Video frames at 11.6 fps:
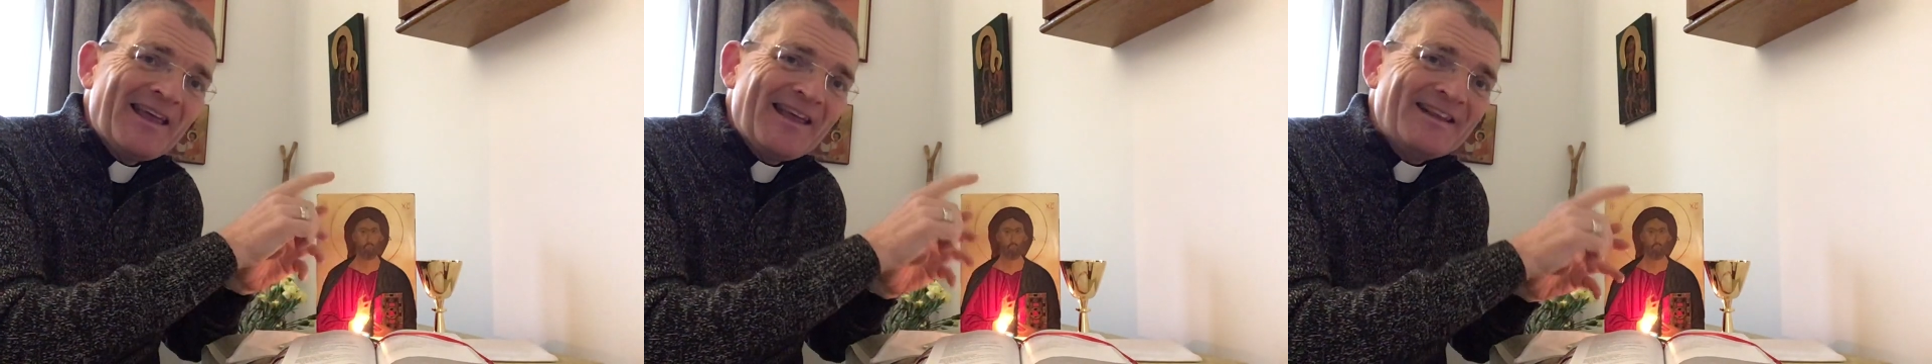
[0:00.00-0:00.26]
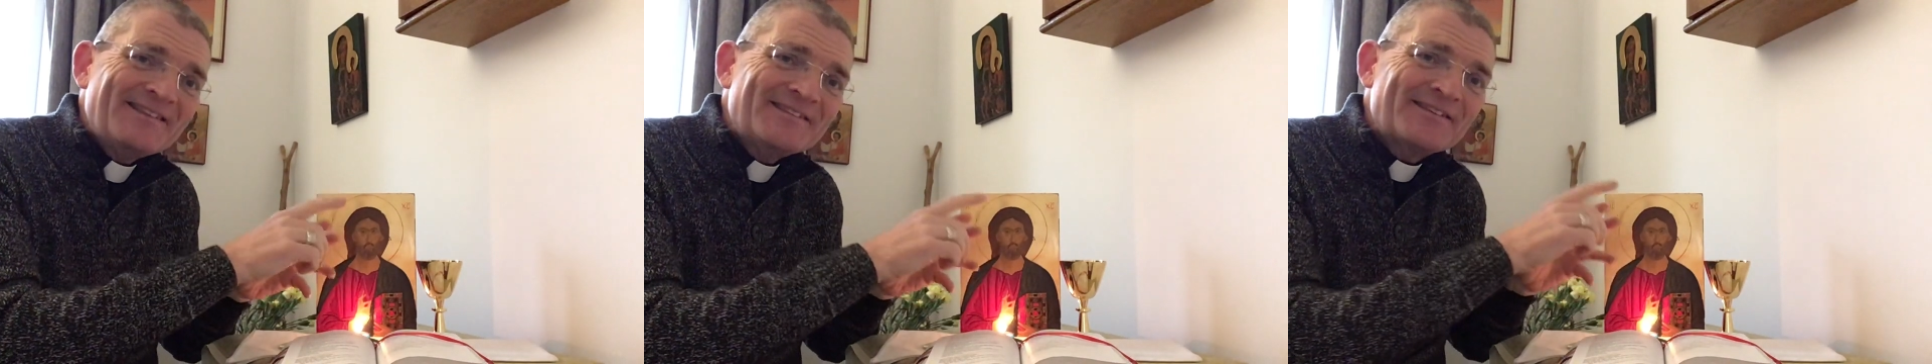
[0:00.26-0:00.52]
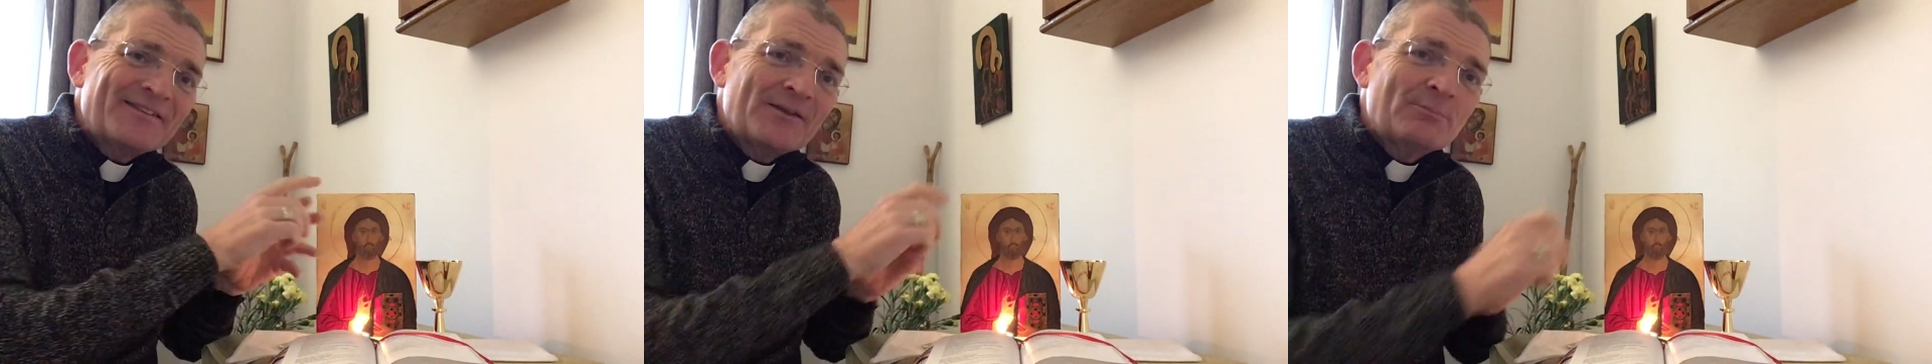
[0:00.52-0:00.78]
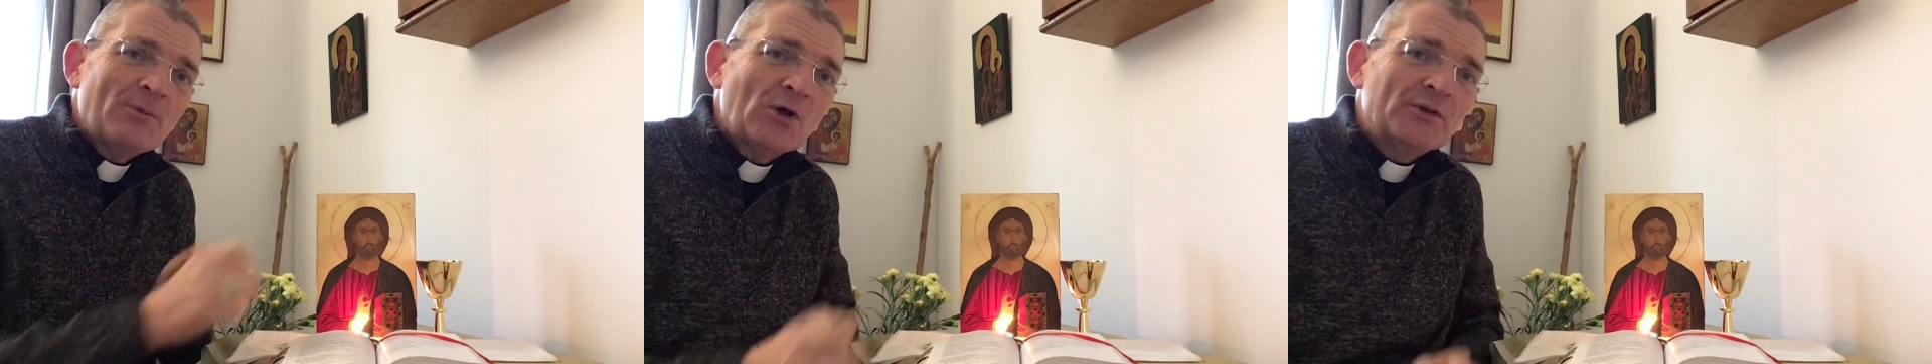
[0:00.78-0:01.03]
into the
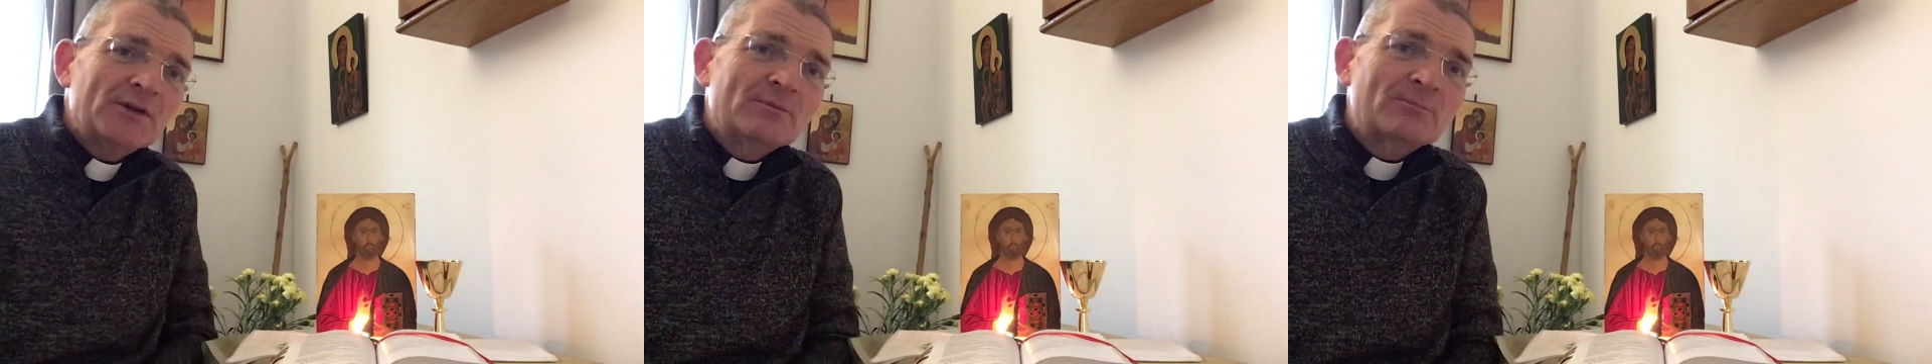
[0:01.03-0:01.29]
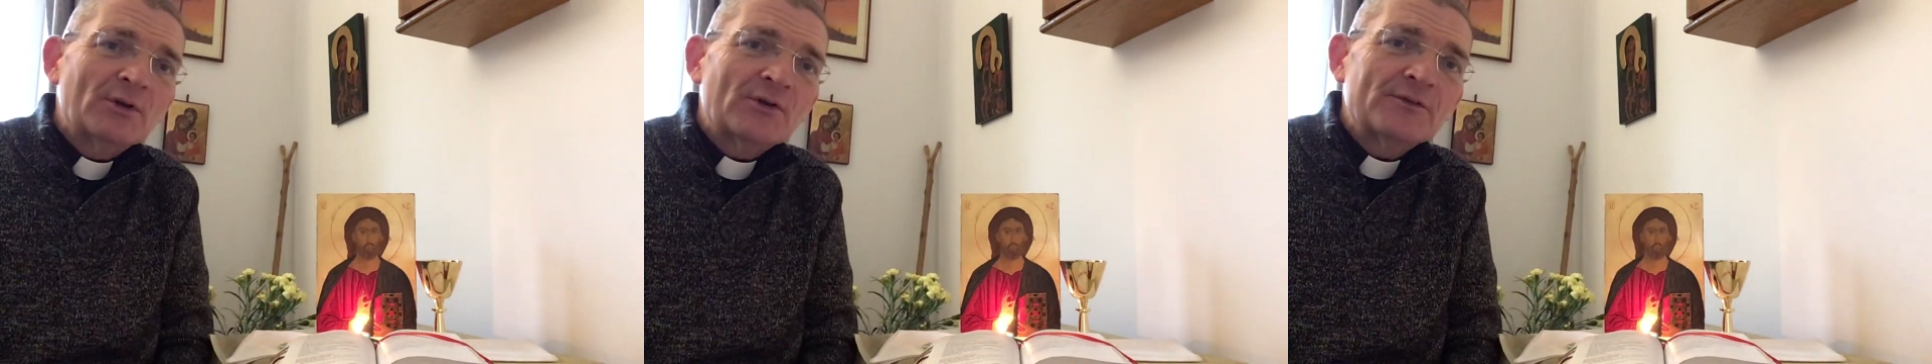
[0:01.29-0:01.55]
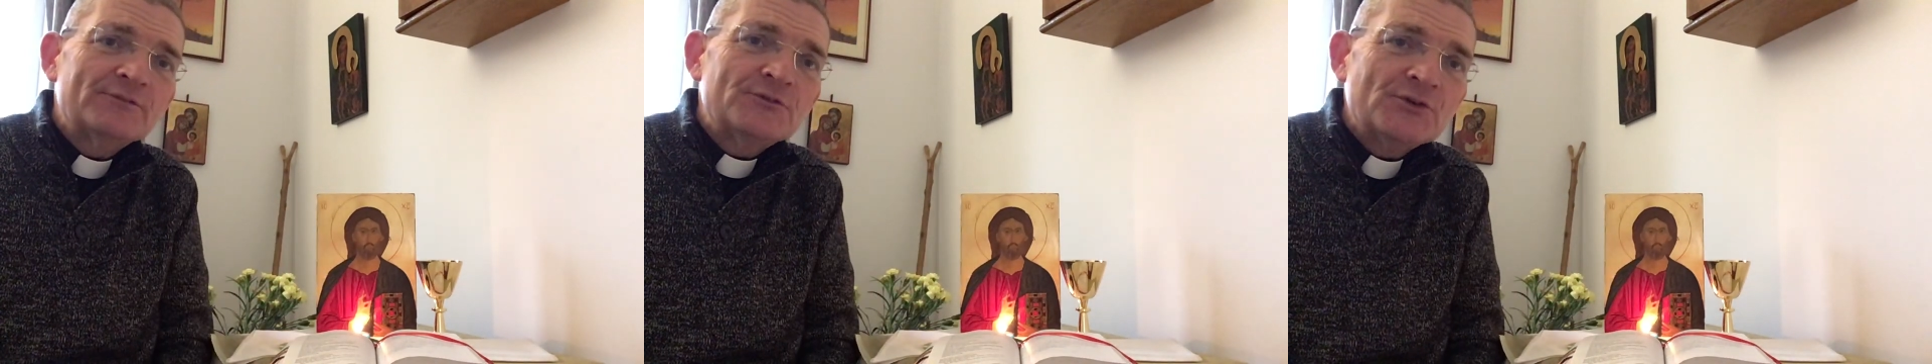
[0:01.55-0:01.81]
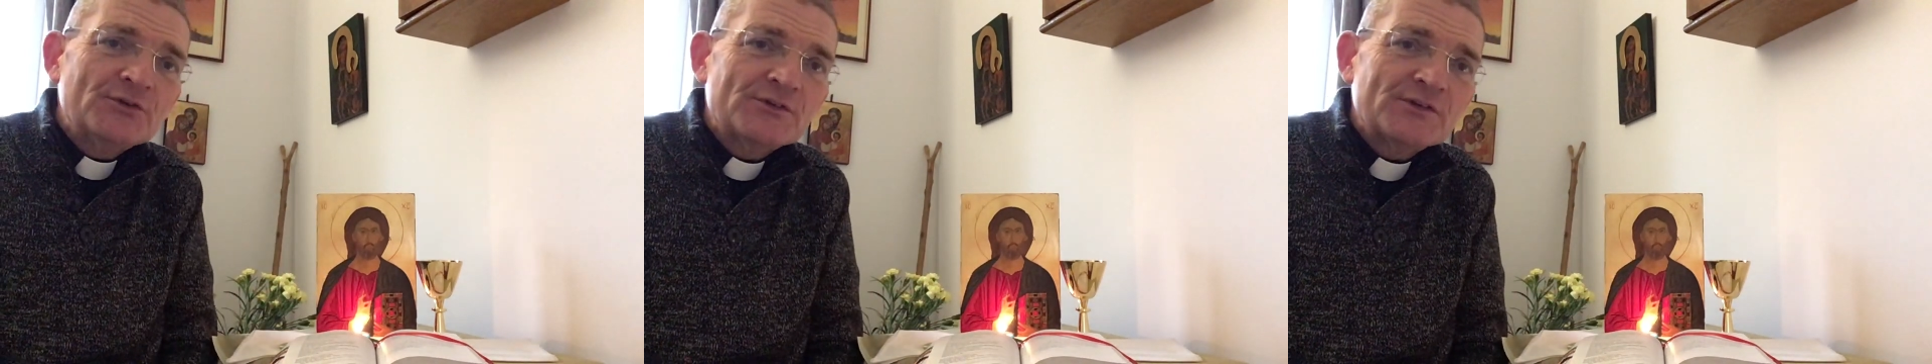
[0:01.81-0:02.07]
body and blood of
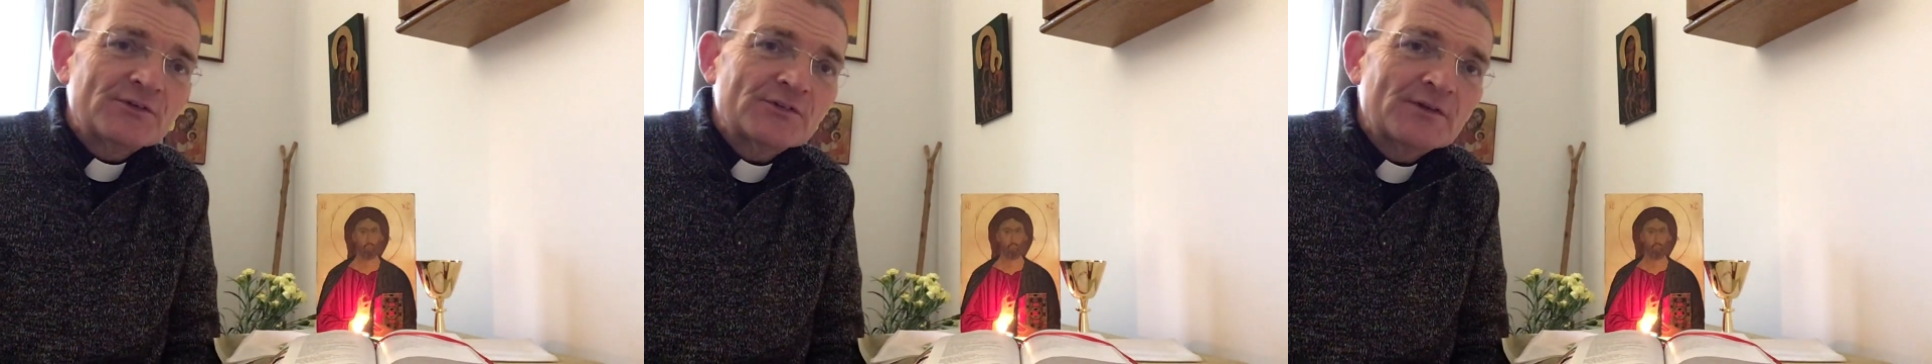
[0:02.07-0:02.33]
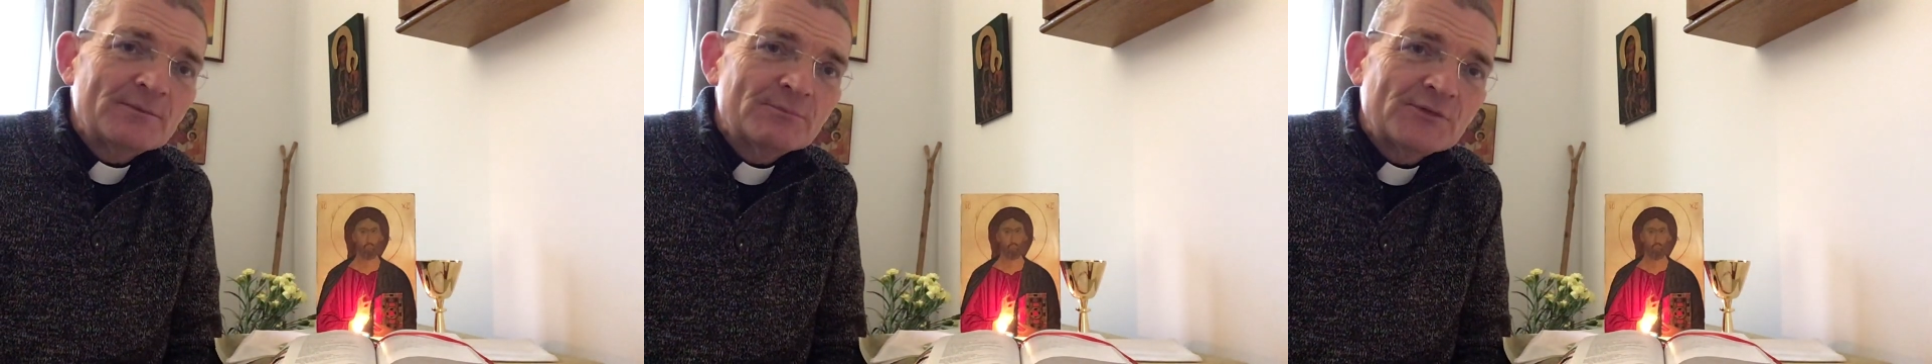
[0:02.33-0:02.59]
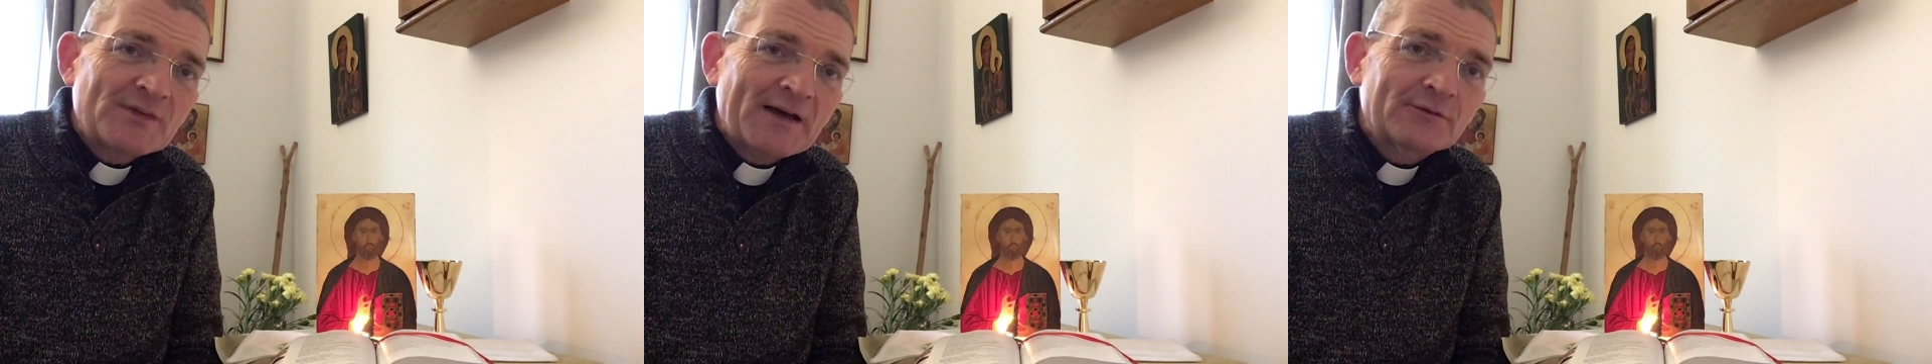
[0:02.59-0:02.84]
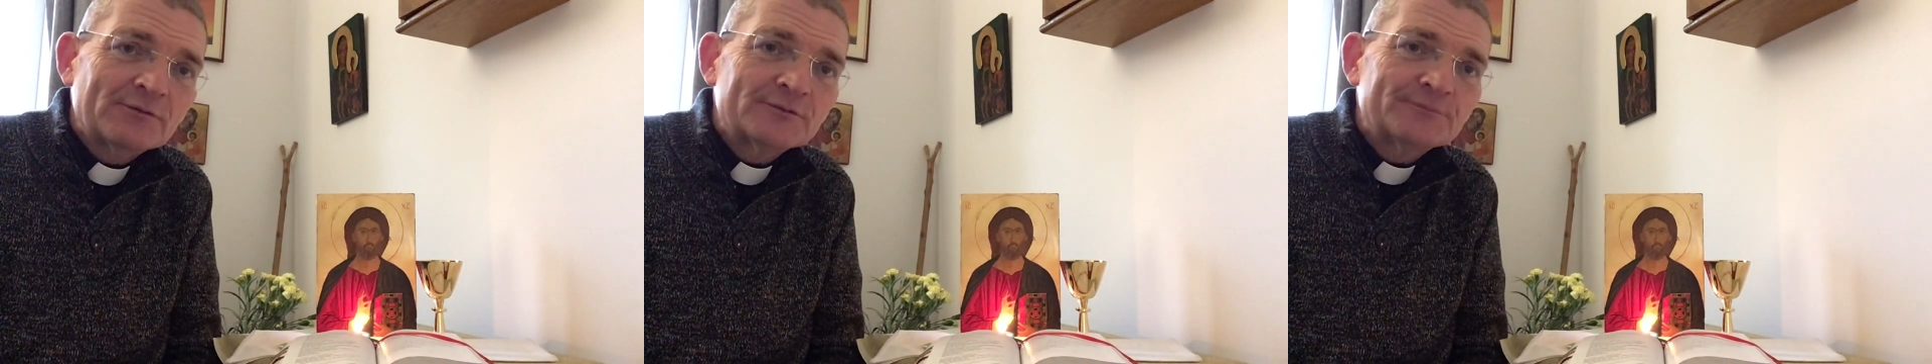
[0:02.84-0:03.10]
Jesus
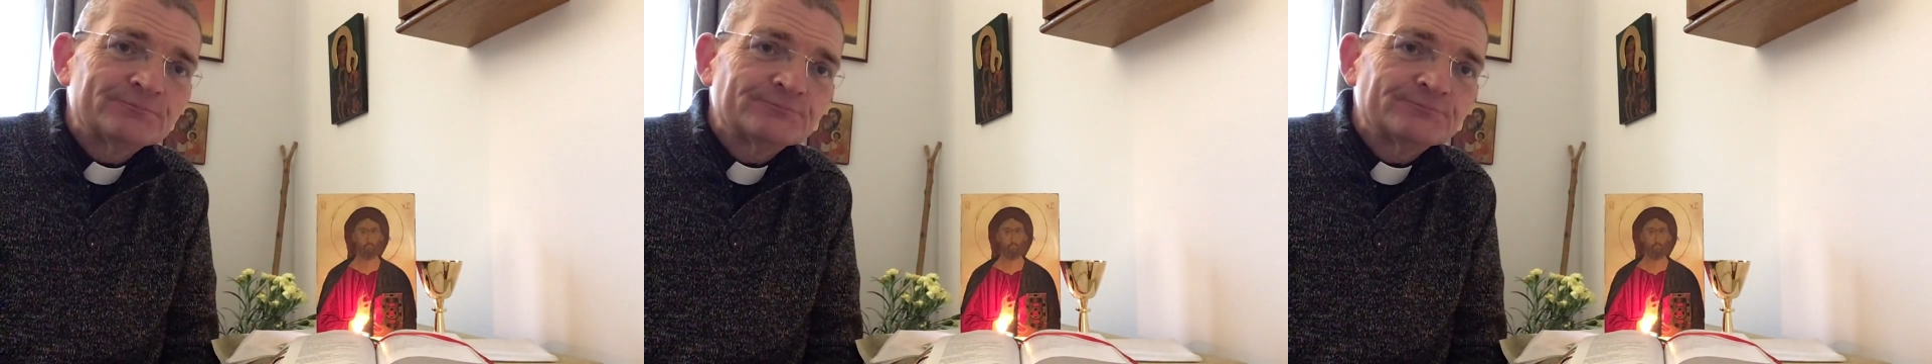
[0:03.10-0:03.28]
himself.